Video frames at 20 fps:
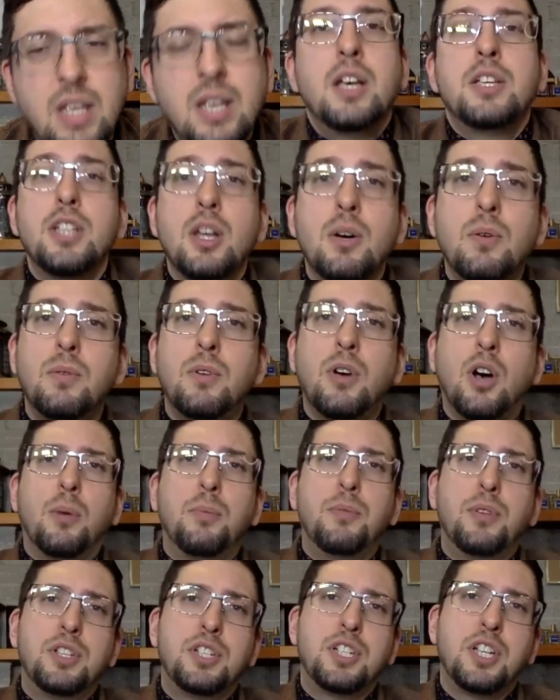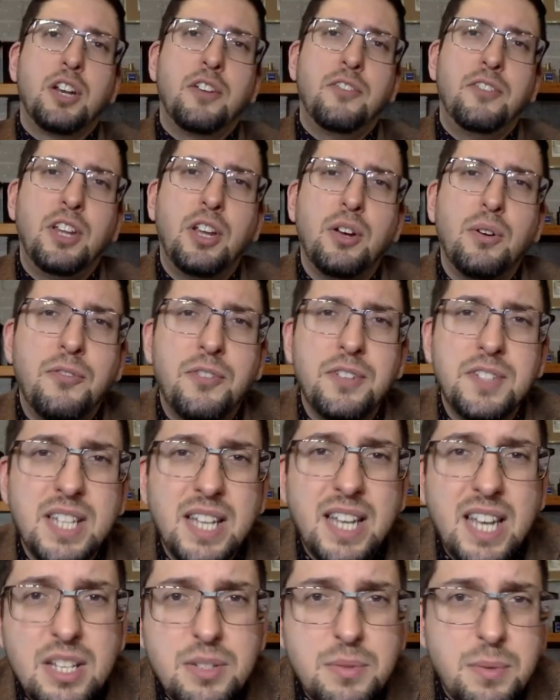So, hope you enjoyed the video. If it's the
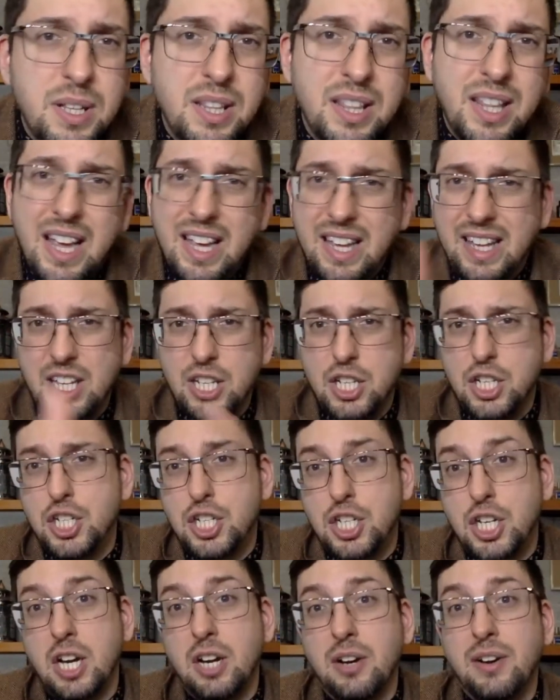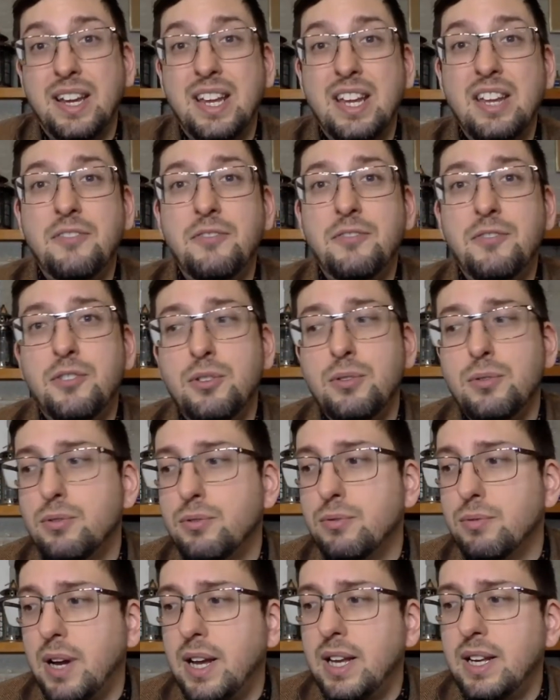case, we'll like and share. If you
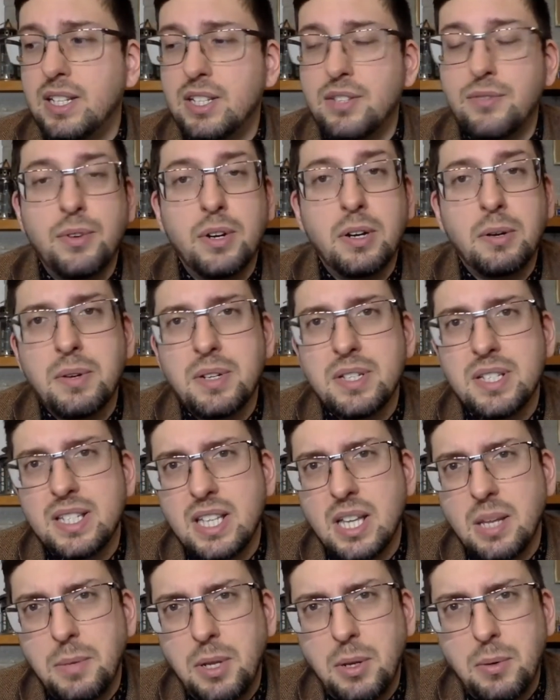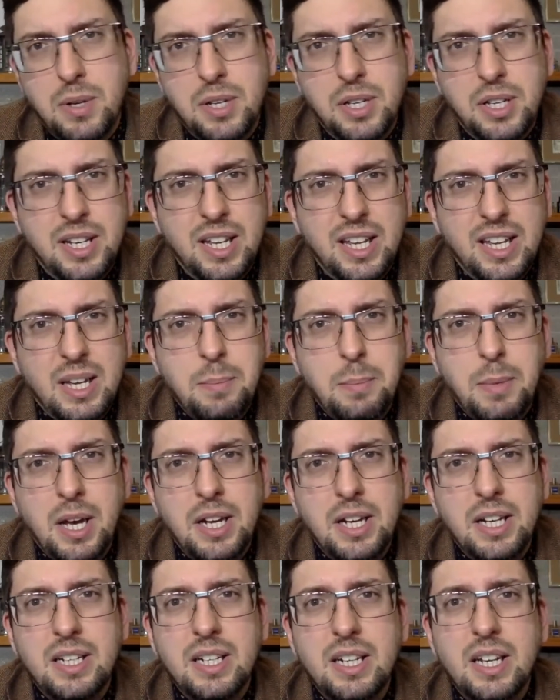tried this fragrance, tell me what you think
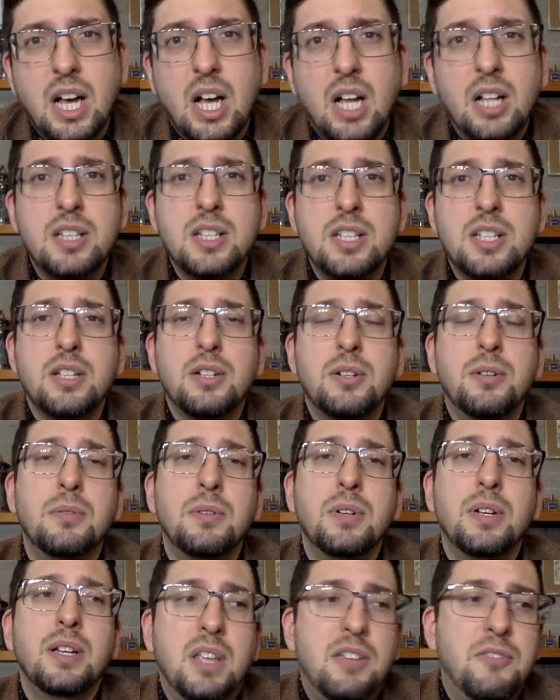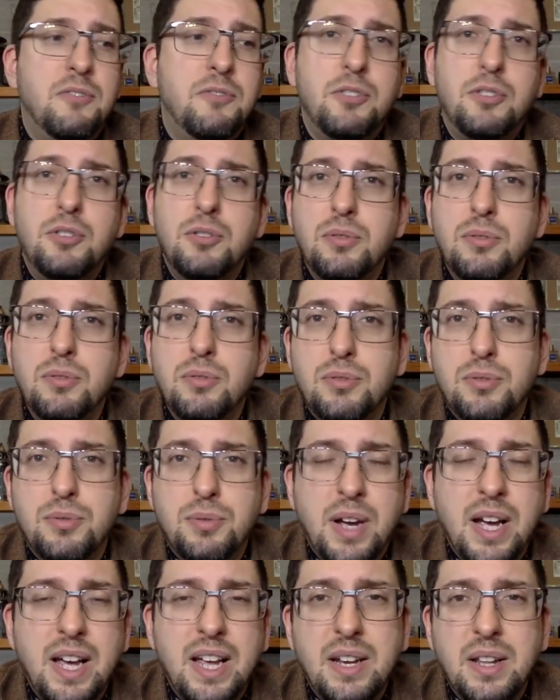about it. Also, if you
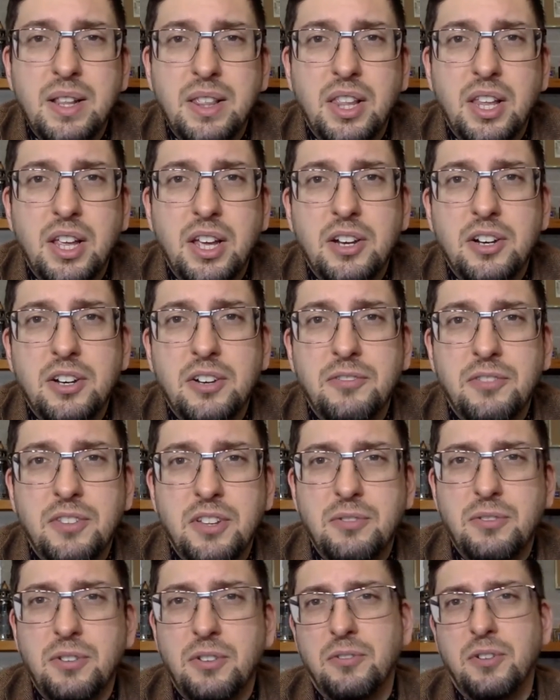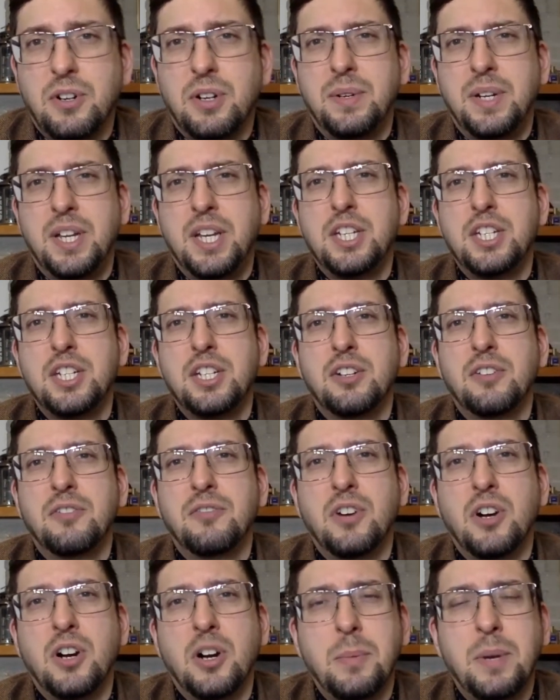tried a lot of different variation
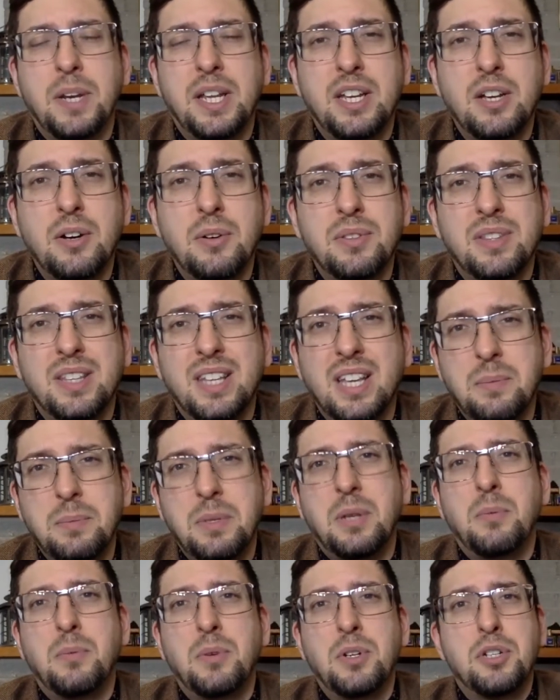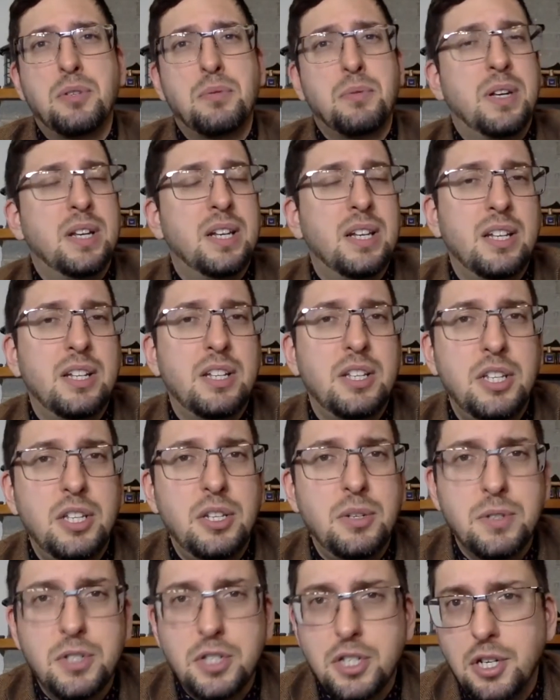of Armani Code, tell me which one
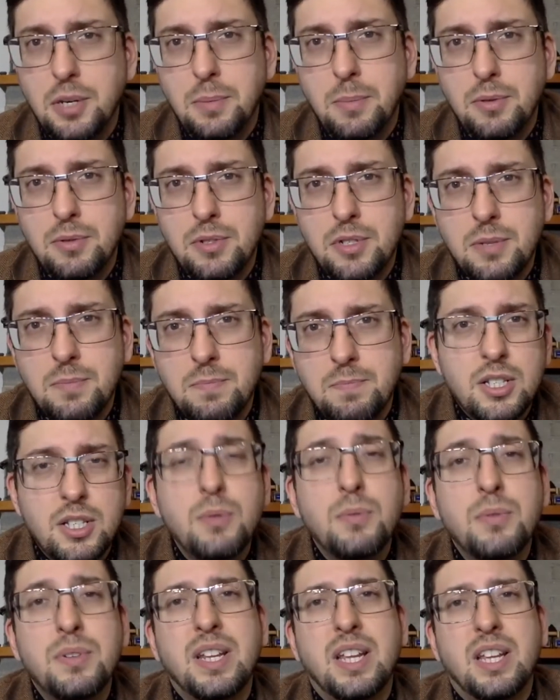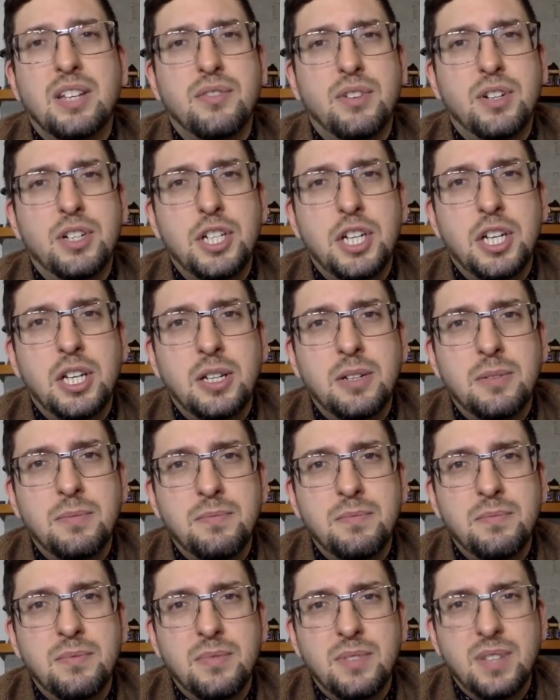you enjoy the most. So, thanks for watching
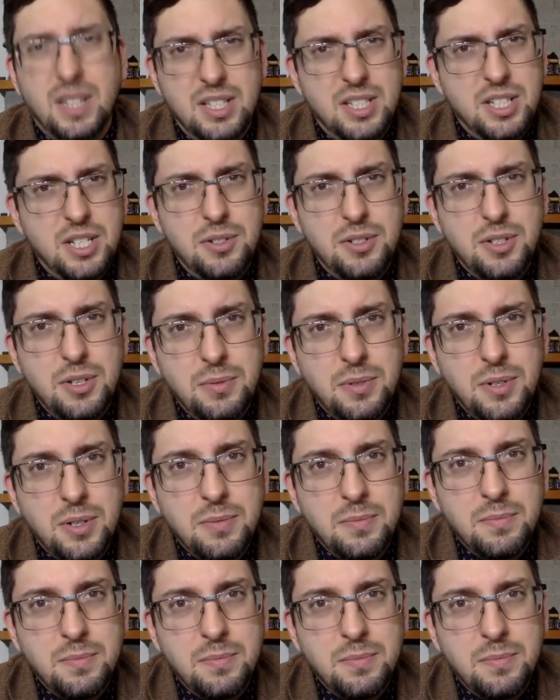and see you soon.